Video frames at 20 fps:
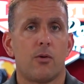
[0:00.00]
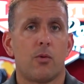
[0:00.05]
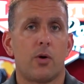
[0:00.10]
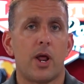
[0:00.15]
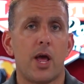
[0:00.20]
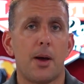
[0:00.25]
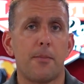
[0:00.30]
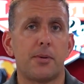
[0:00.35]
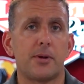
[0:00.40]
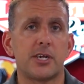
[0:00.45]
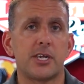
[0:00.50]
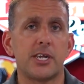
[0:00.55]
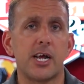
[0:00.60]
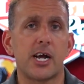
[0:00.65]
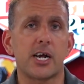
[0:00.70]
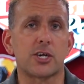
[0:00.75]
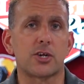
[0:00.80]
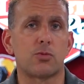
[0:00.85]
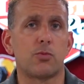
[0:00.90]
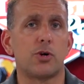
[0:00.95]
What happens
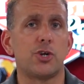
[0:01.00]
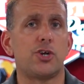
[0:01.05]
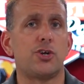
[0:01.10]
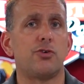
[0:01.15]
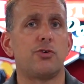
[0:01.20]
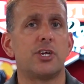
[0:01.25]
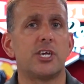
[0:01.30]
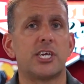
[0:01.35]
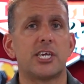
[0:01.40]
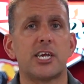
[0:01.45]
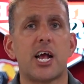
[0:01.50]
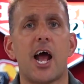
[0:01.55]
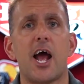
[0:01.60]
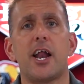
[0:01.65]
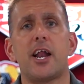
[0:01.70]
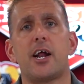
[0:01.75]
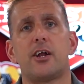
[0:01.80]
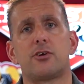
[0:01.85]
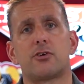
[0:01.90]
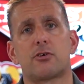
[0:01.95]
next? Once you
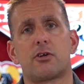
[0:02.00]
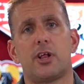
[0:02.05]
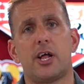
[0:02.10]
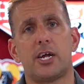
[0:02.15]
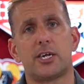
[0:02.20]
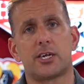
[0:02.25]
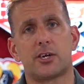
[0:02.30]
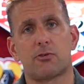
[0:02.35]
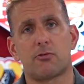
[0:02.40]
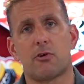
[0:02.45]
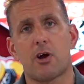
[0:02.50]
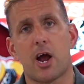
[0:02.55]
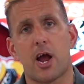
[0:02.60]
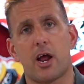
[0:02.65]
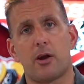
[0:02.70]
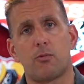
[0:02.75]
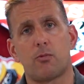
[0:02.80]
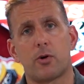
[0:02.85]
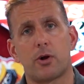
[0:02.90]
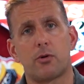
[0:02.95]
decide on your classic
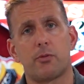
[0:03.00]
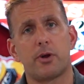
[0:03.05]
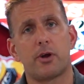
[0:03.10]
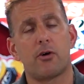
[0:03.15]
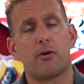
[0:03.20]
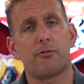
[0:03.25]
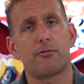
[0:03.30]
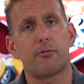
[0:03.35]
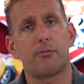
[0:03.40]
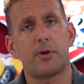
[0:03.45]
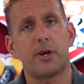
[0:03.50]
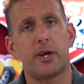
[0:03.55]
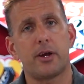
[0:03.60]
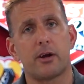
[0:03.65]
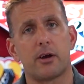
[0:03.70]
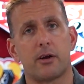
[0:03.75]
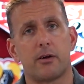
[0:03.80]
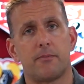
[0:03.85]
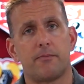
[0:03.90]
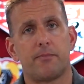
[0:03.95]
ride, where do we go from
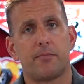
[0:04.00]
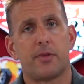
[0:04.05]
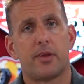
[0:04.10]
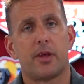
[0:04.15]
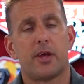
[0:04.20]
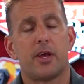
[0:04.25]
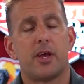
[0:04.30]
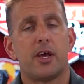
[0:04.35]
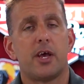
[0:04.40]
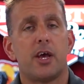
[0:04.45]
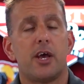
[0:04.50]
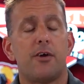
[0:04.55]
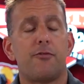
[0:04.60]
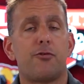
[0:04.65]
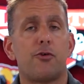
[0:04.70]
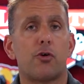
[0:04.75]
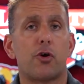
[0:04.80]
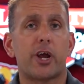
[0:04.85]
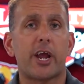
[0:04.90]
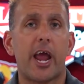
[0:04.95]
here? If
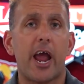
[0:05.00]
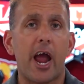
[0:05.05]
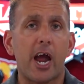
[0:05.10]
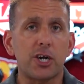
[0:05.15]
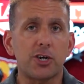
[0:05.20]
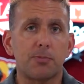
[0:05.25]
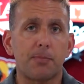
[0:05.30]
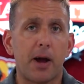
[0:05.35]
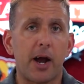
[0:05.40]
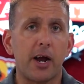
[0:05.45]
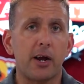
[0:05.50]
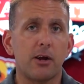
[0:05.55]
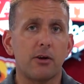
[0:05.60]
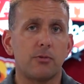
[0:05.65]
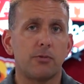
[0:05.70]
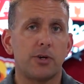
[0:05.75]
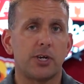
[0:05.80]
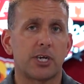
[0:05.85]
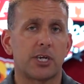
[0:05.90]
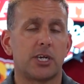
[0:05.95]
you're a cash buyer,
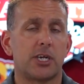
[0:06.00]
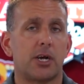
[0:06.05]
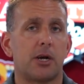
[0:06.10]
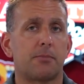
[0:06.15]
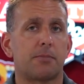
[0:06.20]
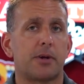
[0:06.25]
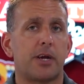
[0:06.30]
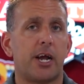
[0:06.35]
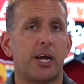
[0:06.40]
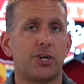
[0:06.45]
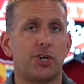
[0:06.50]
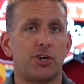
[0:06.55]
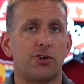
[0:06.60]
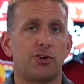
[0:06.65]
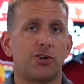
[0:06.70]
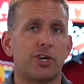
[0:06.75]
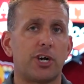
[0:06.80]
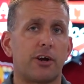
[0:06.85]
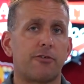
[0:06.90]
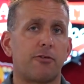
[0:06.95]
we accept
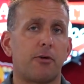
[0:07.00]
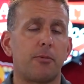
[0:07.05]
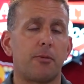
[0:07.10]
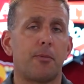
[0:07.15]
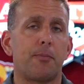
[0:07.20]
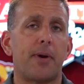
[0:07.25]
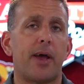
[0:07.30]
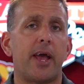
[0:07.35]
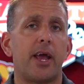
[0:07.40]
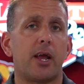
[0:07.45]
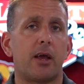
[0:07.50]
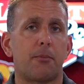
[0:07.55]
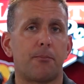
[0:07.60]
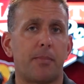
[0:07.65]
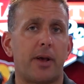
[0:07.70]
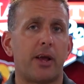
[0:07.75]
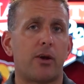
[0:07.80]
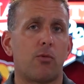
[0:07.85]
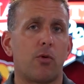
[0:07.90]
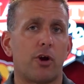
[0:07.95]
cashier's check from your bank and
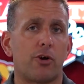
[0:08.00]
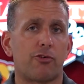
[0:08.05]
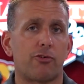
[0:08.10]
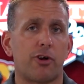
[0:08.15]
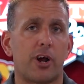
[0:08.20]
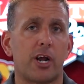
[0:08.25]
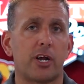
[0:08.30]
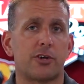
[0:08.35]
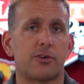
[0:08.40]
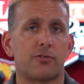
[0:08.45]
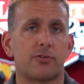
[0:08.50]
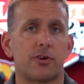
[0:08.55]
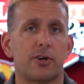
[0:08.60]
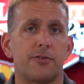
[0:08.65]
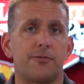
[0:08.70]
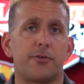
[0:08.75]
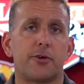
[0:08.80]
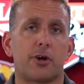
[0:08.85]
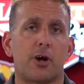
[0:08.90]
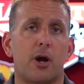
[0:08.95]
bank wire transfer. And
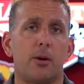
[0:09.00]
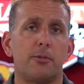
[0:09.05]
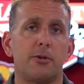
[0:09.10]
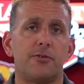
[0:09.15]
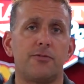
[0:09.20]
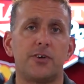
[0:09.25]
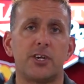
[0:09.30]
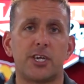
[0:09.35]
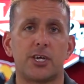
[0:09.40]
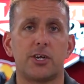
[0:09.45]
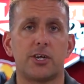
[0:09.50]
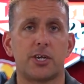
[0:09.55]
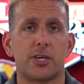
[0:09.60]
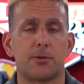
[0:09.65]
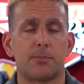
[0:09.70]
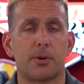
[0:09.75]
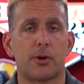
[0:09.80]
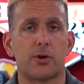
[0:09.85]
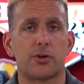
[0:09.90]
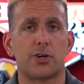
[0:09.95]
if you're coming to visit us
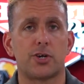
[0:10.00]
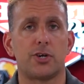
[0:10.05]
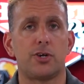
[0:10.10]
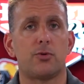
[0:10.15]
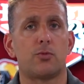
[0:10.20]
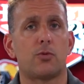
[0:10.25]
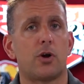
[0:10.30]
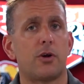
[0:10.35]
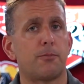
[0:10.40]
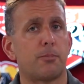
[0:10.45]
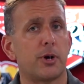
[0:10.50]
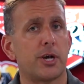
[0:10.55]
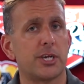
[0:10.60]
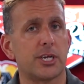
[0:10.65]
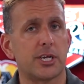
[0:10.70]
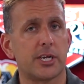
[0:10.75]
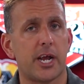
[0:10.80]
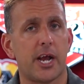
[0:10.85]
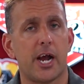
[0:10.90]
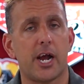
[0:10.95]
in person, you want to bring
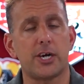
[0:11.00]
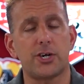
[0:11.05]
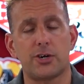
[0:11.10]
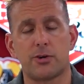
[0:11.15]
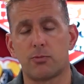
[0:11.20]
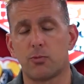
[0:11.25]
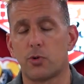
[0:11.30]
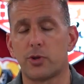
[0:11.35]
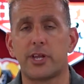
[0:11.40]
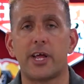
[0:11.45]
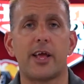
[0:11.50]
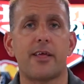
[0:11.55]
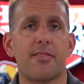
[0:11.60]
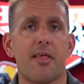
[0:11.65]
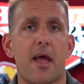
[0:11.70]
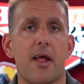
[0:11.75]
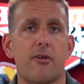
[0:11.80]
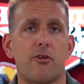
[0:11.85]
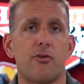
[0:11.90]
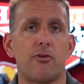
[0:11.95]
us cash, we'll take
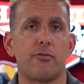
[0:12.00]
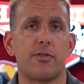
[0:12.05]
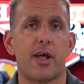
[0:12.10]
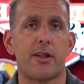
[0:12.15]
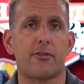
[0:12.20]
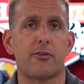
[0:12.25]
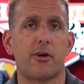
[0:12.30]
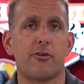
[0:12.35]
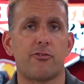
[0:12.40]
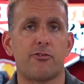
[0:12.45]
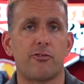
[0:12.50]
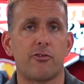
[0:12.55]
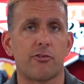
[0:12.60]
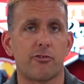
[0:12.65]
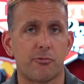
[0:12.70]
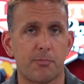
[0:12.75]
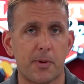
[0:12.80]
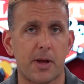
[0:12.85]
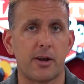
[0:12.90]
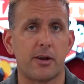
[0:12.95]
that too. That does still
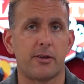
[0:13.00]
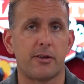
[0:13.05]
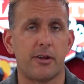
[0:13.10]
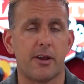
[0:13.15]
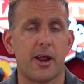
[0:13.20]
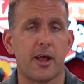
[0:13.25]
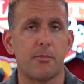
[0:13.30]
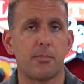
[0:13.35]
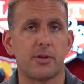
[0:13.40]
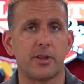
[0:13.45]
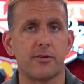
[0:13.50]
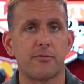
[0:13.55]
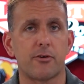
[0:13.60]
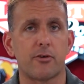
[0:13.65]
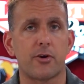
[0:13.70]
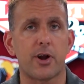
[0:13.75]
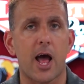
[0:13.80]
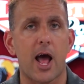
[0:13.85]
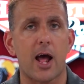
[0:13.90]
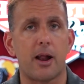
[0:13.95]
spend today, believe it
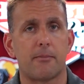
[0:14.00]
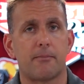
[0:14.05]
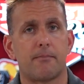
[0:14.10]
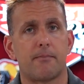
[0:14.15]
or not.